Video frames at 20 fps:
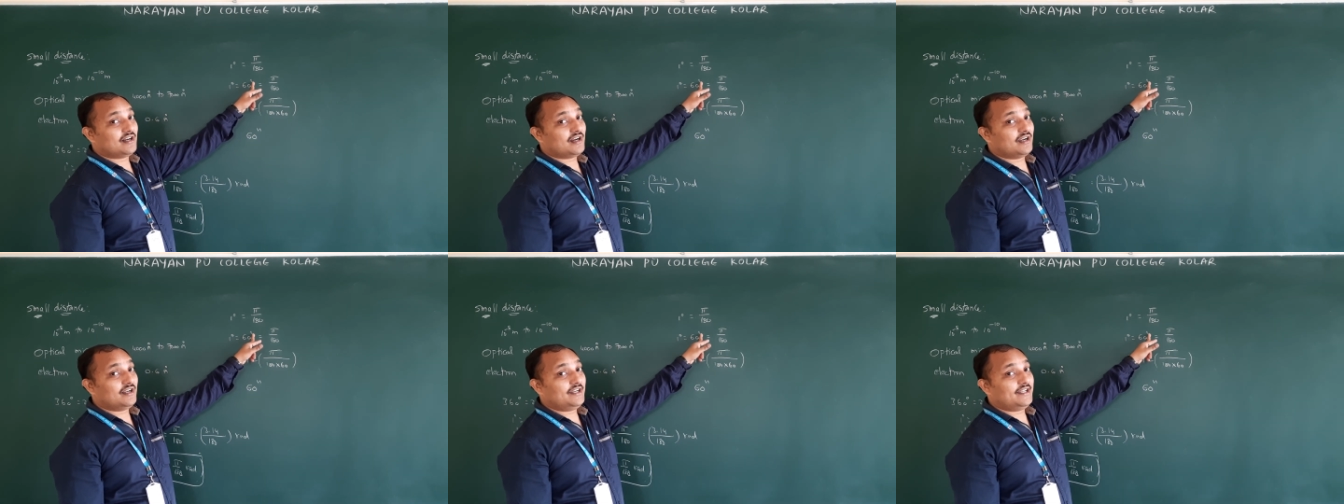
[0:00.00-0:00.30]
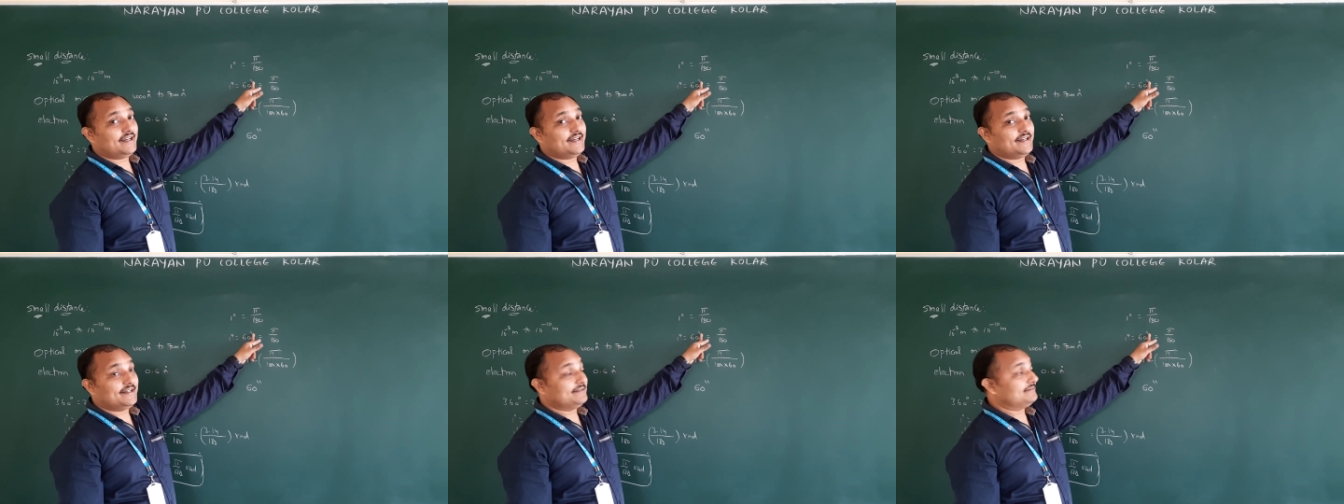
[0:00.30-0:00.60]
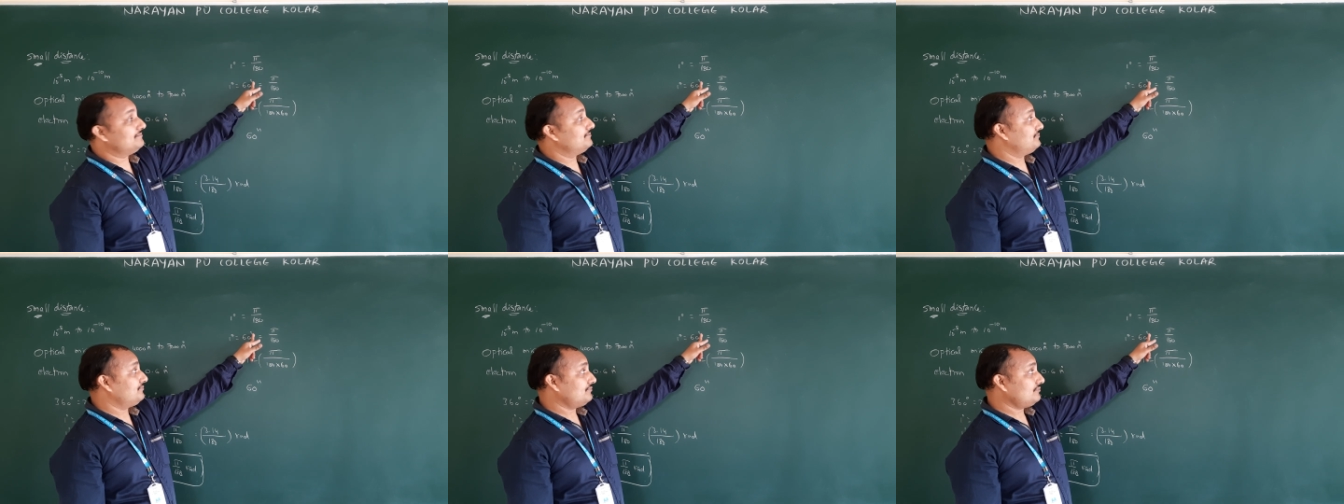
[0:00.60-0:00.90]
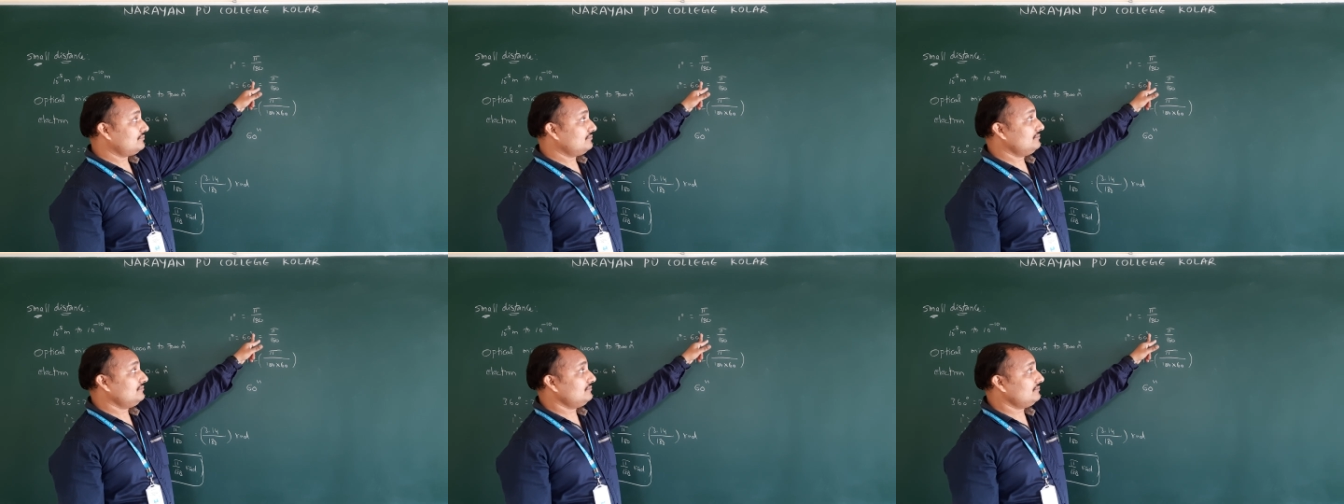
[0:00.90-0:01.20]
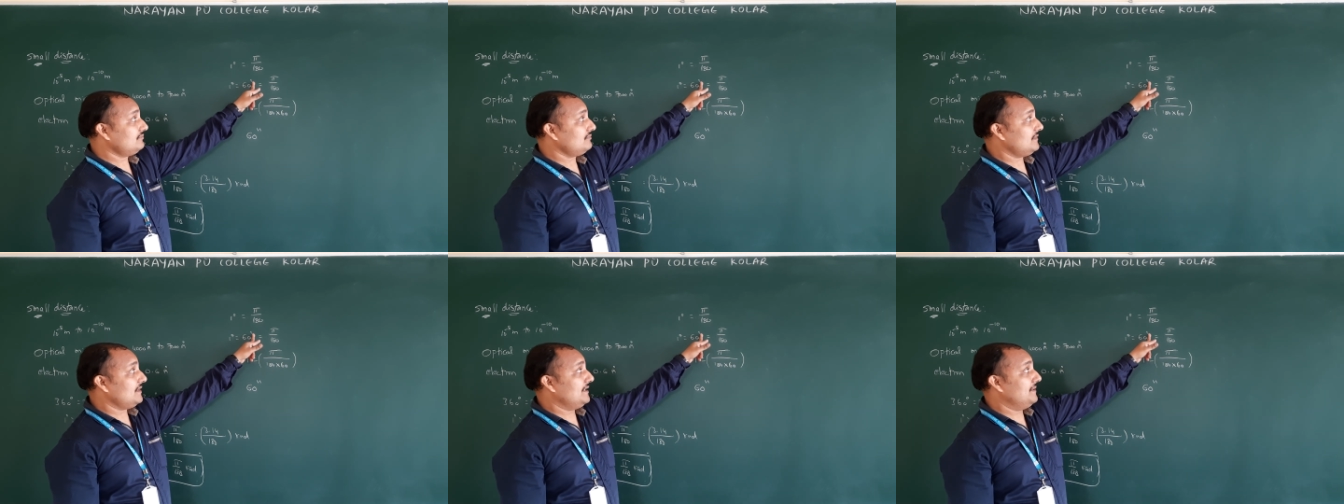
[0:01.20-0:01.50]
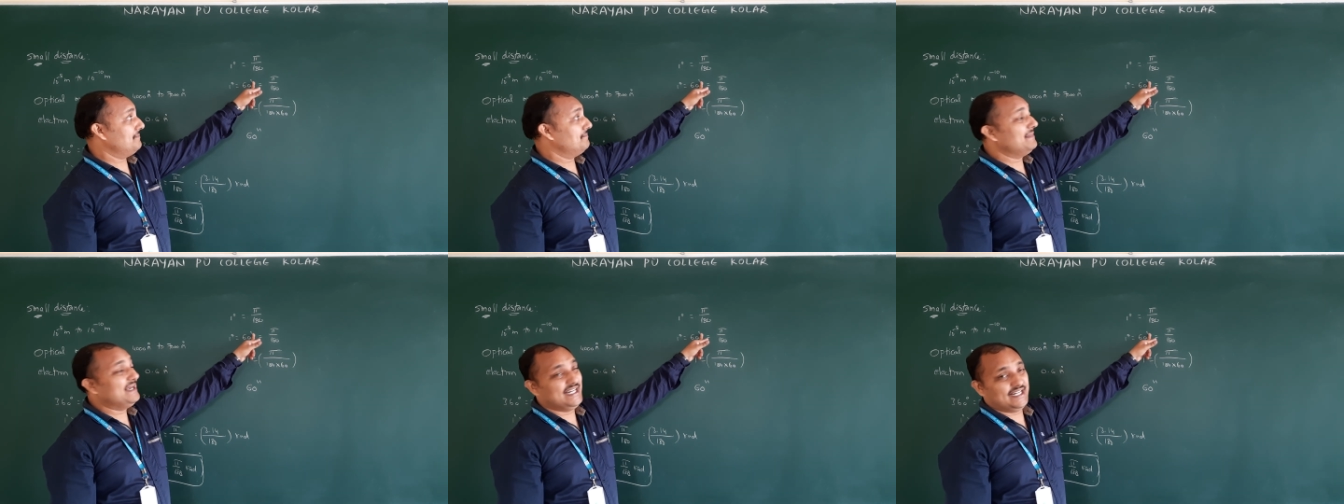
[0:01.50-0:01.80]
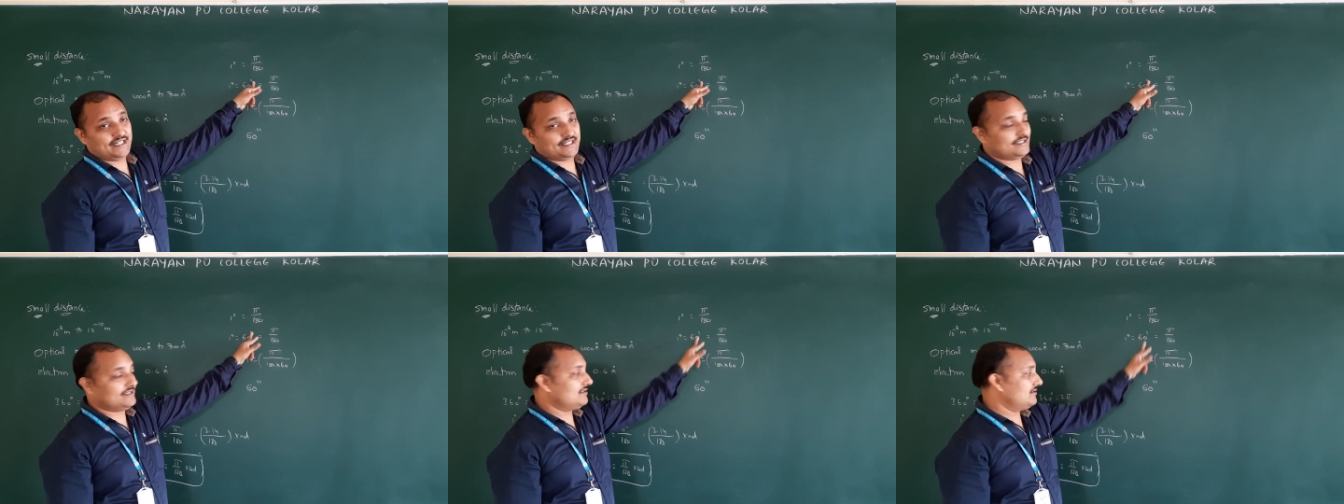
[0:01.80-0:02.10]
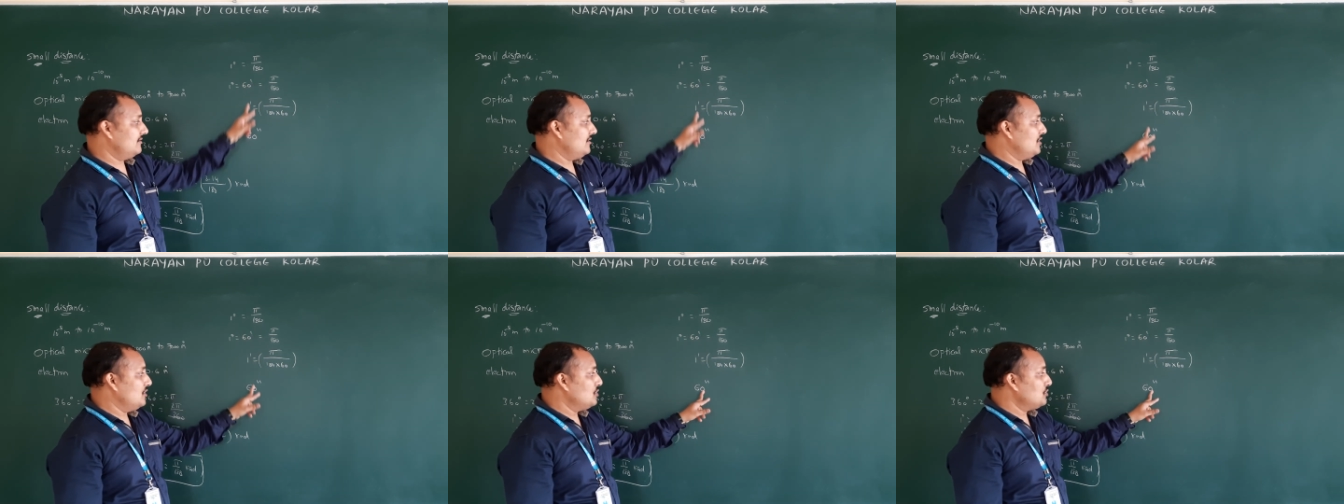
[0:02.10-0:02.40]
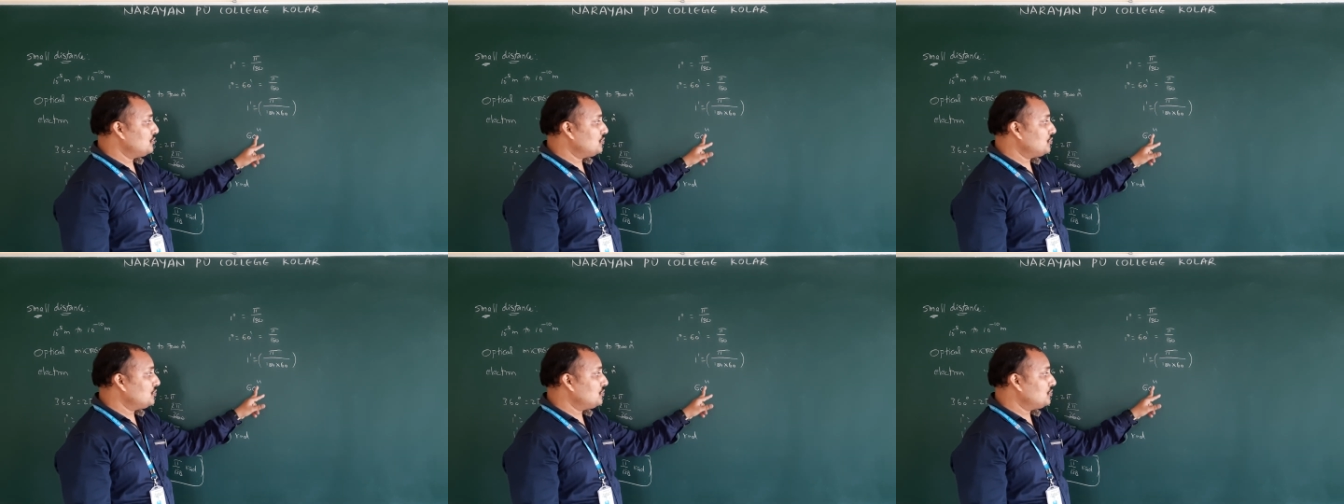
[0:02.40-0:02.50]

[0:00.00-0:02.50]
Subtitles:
called minutes.